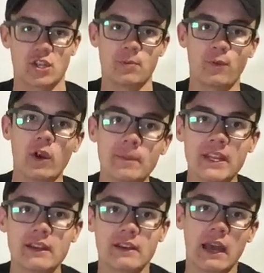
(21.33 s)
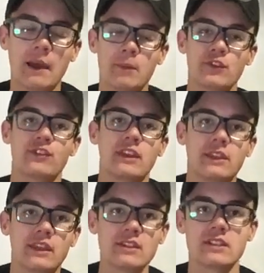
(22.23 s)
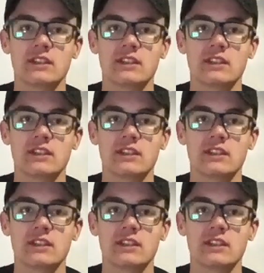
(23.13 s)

So before I begin, I will say this.